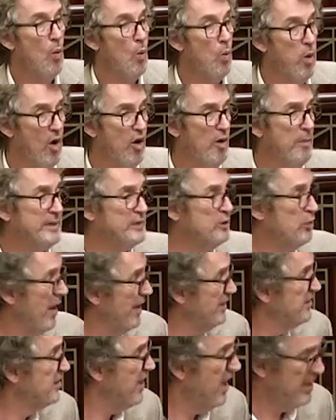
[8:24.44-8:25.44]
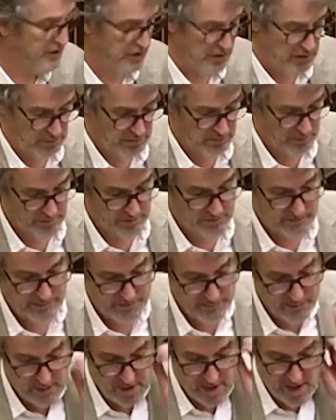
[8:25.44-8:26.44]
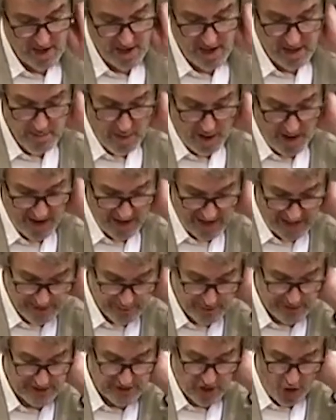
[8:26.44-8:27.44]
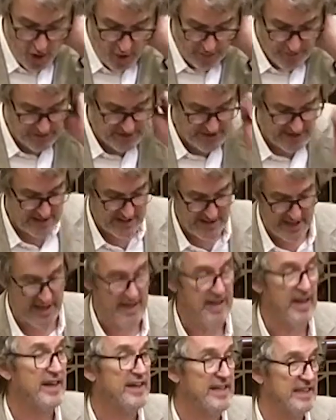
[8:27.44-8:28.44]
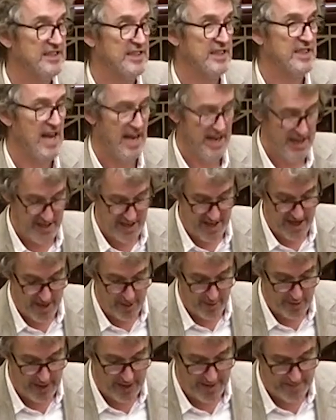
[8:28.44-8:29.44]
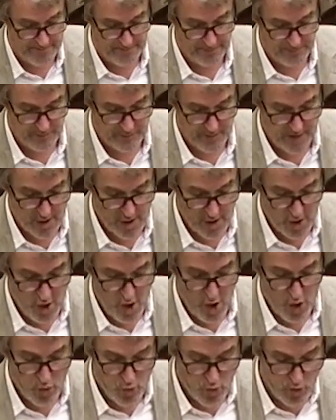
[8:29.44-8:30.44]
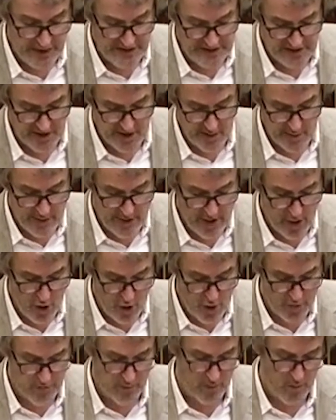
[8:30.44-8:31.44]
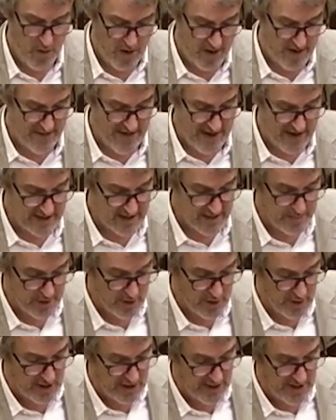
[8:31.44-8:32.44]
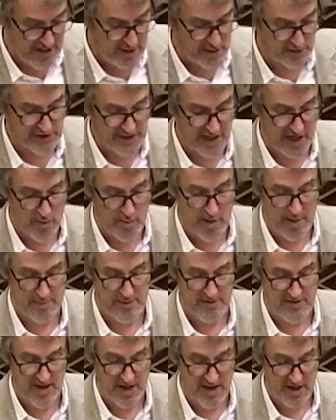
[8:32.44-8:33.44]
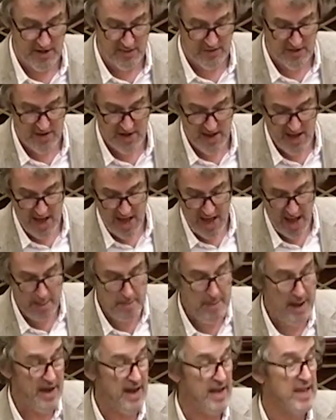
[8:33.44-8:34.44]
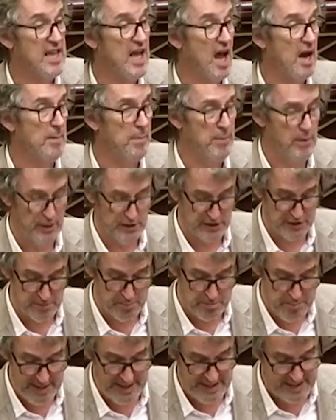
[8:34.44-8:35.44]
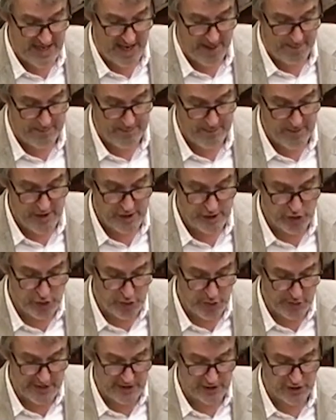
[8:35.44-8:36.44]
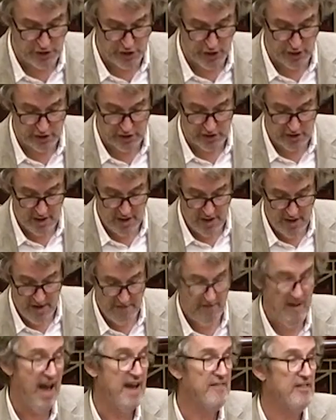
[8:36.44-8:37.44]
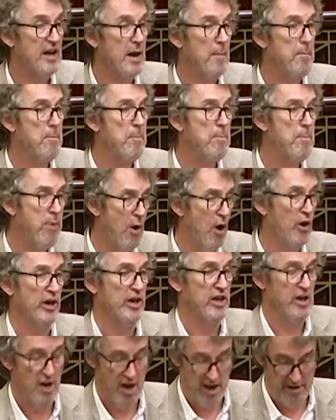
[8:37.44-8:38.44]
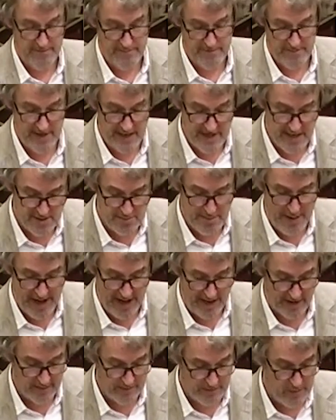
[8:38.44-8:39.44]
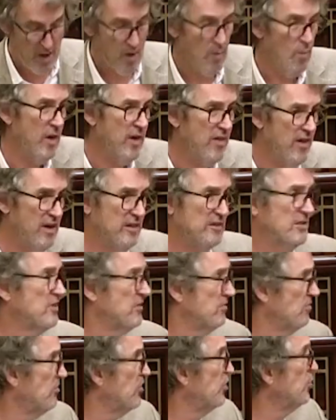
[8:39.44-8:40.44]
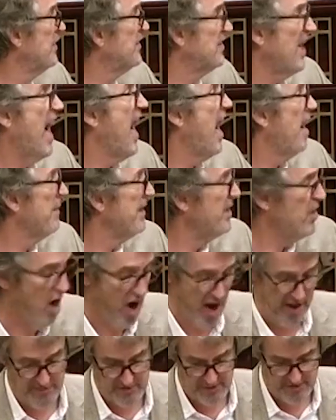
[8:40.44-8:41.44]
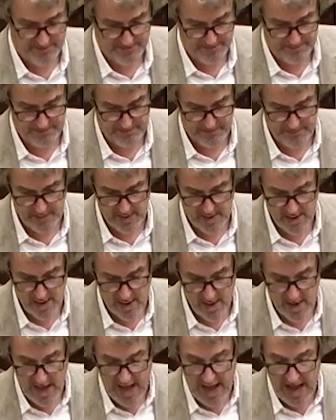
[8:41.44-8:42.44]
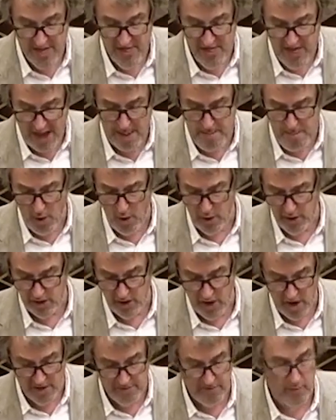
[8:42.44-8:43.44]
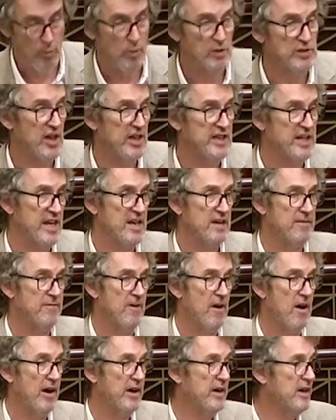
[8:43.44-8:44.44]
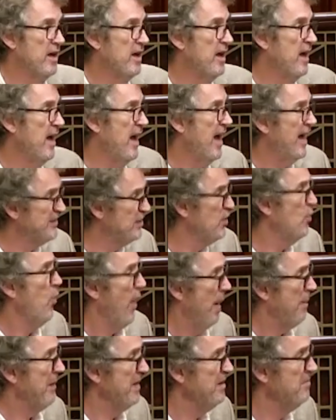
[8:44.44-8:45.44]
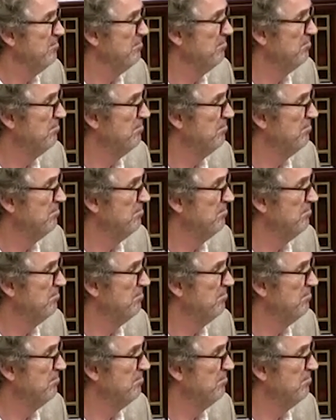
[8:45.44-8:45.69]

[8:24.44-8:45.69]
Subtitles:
Werribee train station, in my electorate, is often declared a designated area. Recently, we heard from one of our community legal centre representatives about a young person picked up during a search for having a pocket knife in his bag, one of those Swiss Army knives. And that pocket knife was identified as a weapon.